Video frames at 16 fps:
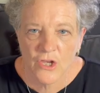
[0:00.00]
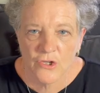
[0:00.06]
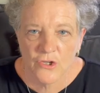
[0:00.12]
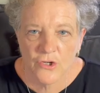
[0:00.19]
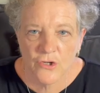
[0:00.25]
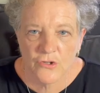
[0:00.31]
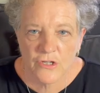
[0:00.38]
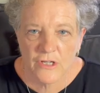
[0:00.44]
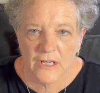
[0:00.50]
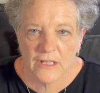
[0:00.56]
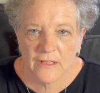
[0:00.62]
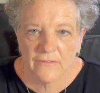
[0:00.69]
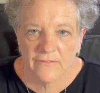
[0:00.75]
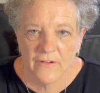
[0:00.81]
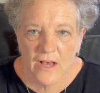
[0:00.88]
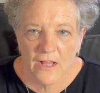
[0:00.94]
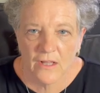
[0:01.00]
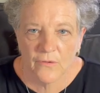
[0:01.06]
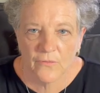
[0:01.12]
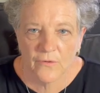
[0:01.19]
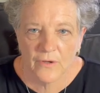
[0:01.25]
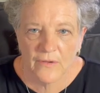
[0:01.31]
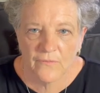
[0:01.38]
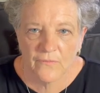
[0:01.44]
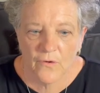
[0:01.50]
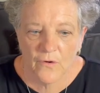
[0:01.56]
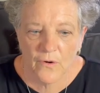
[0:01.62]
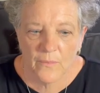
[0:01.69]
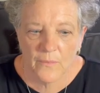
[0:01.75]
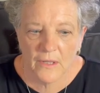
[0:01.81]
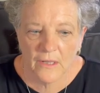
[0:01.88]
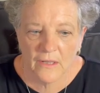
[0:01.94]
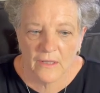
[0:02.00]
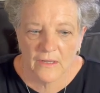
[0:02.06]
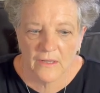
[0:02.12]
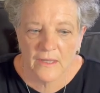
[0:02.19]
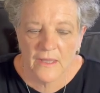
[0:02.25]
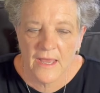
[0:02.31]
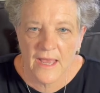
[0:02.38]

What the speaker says: using the following formula,